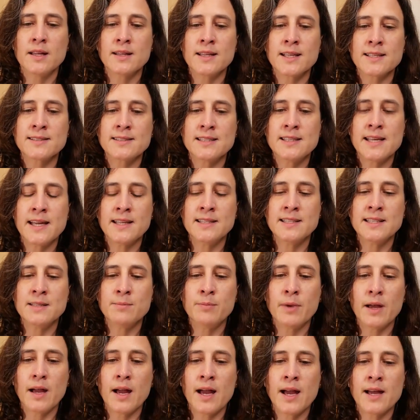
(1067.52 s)

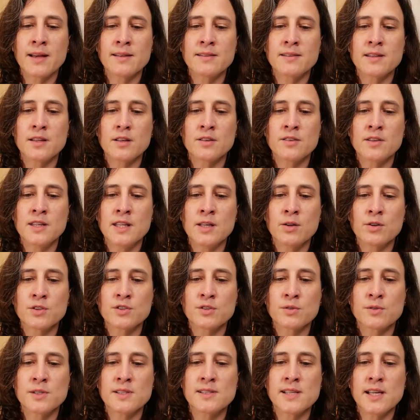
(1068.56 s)
Nintedanib has the
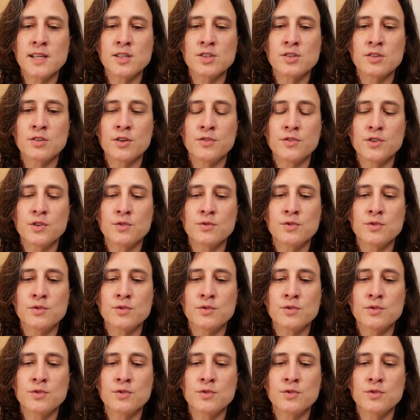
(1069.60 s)
authorization of